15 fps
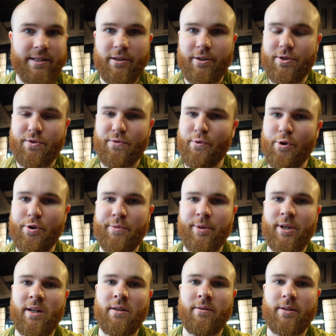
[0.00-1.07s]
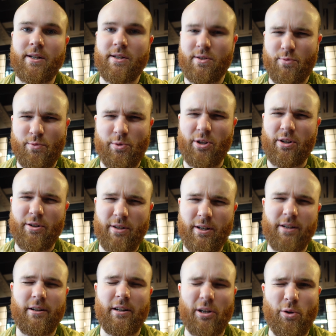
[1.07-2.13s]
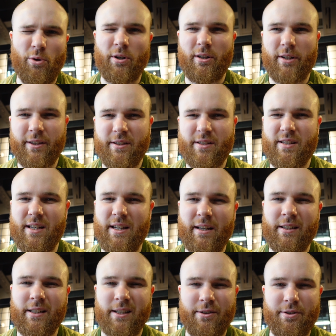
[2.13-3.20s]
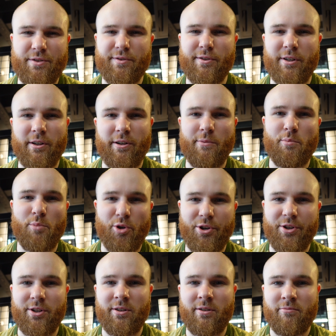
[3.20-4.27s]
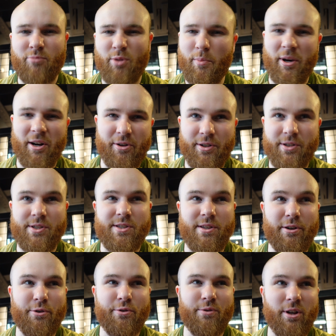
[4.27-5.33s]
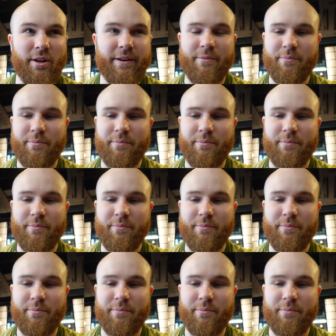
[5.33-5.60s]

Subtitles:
loads of room here, and I quite like the seating in here. It's very like modern American style, like